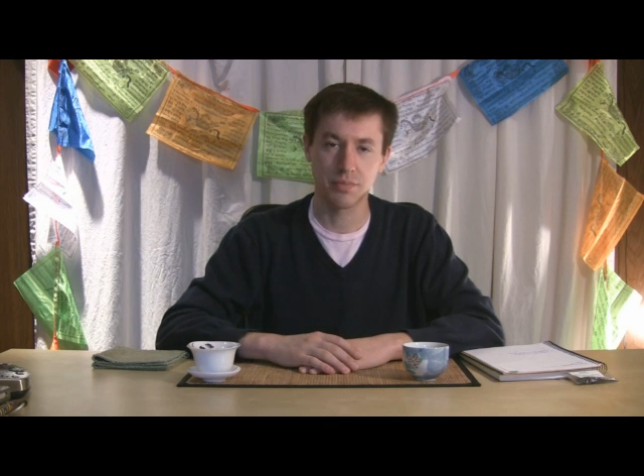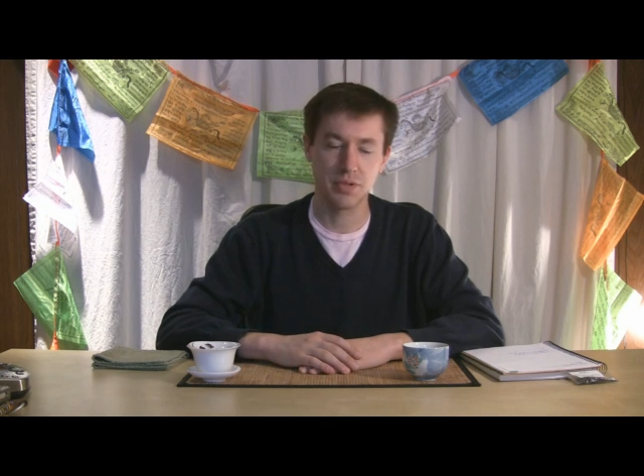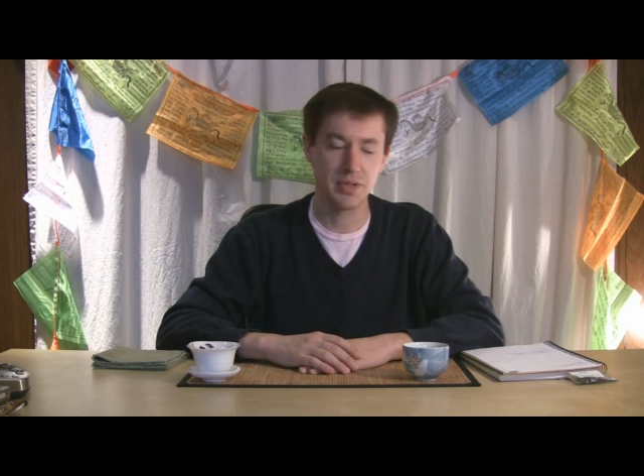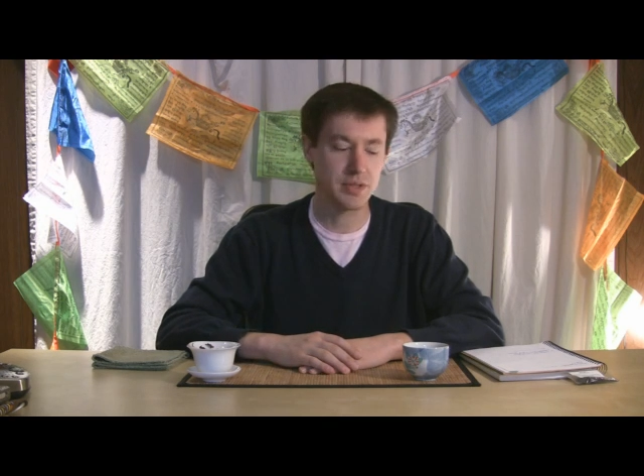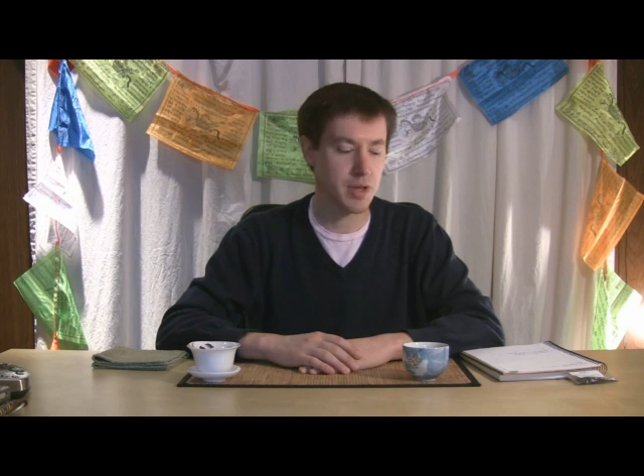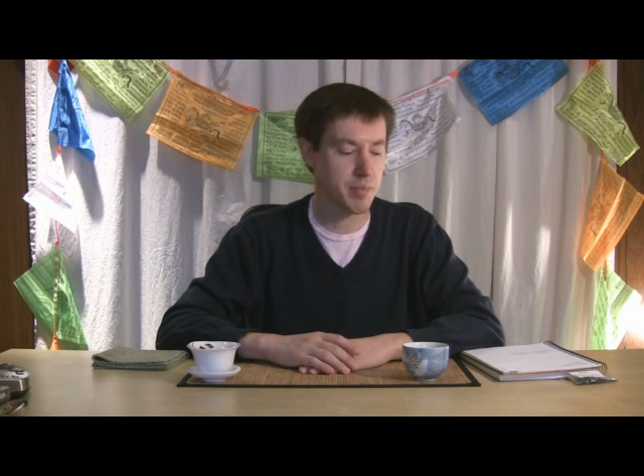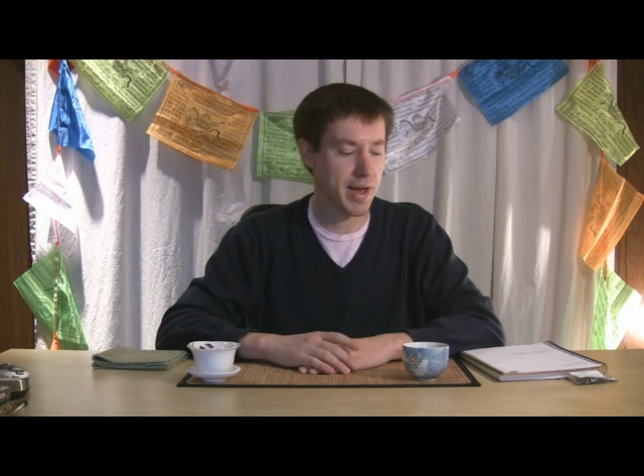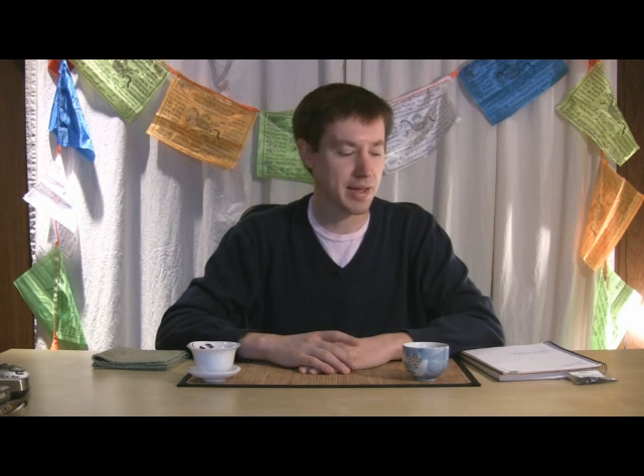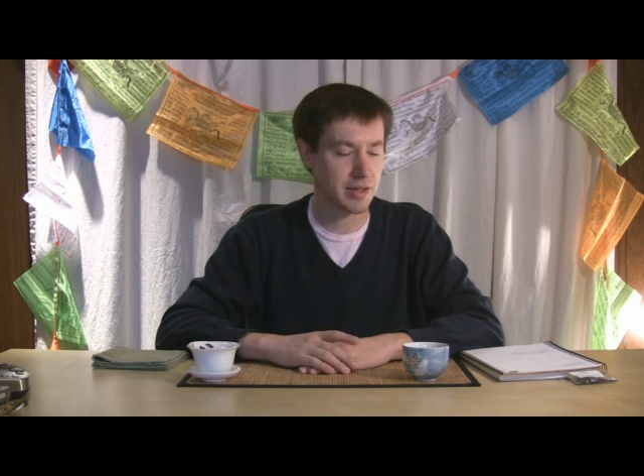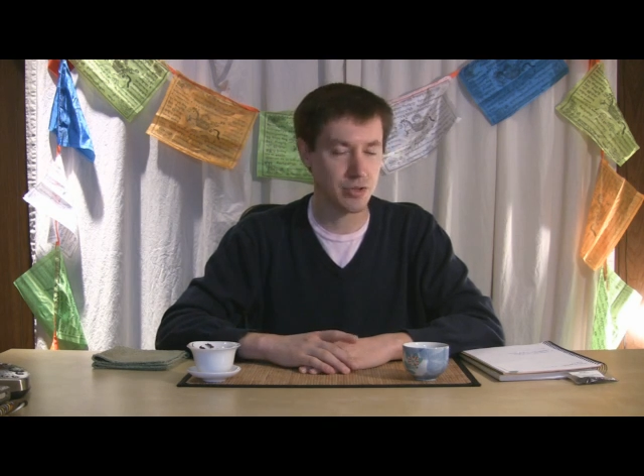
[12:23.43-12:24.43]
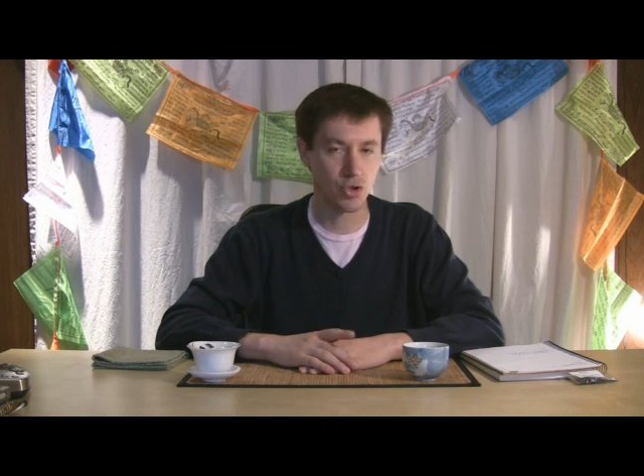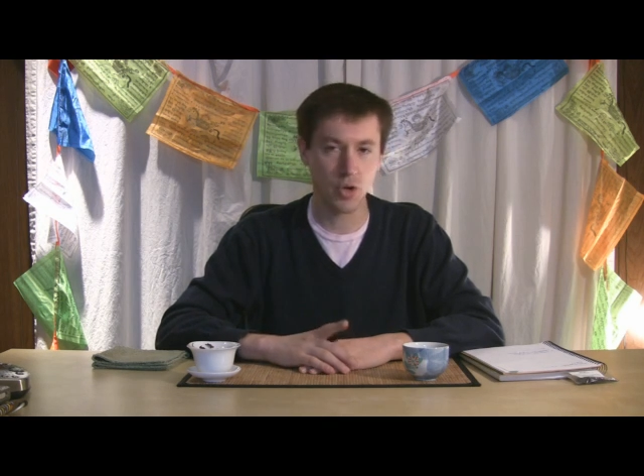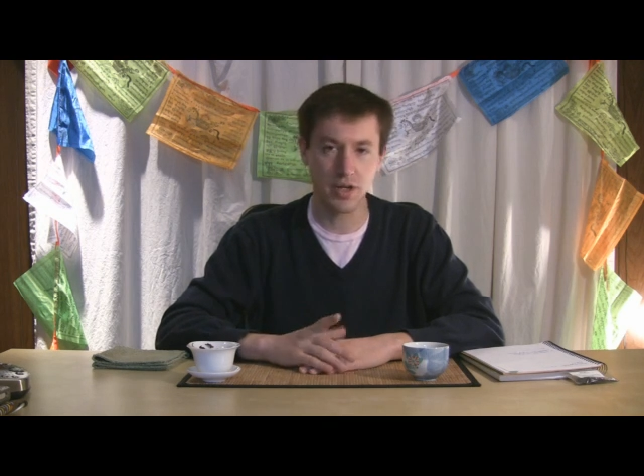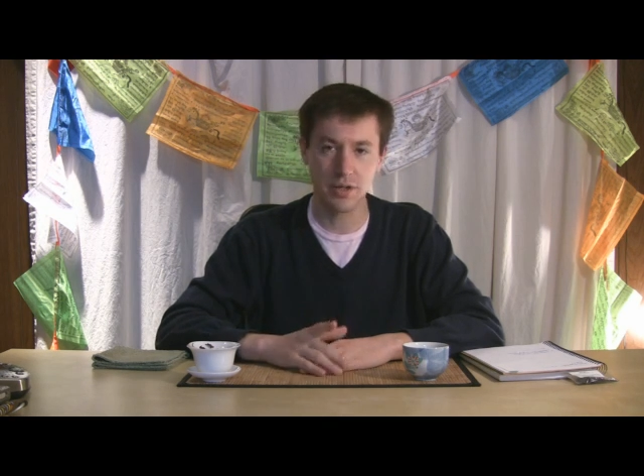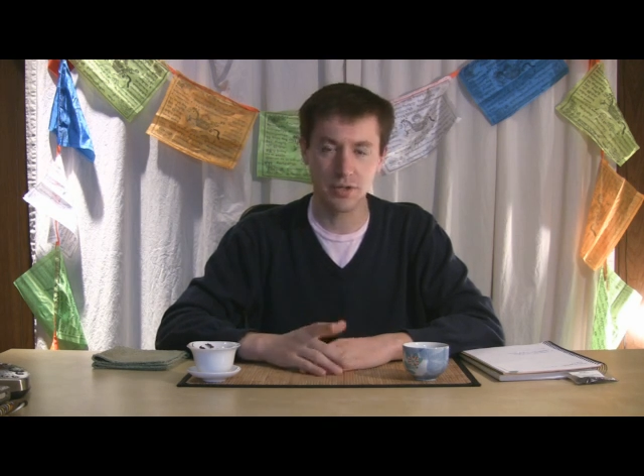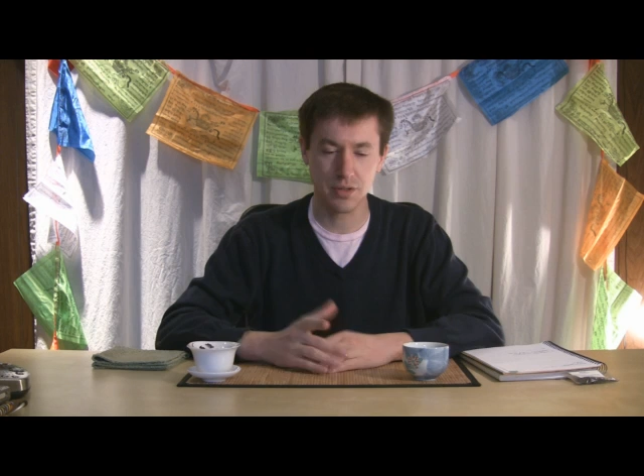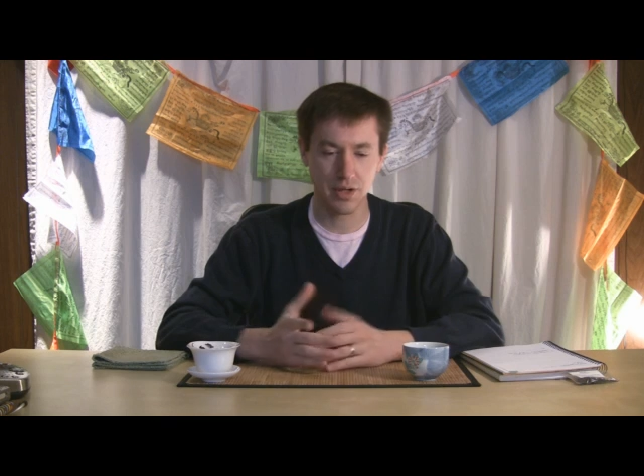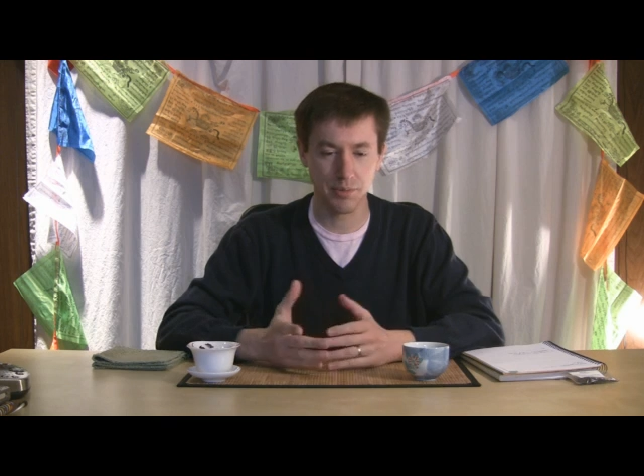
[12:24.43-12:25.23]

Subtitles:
Please come back and join us.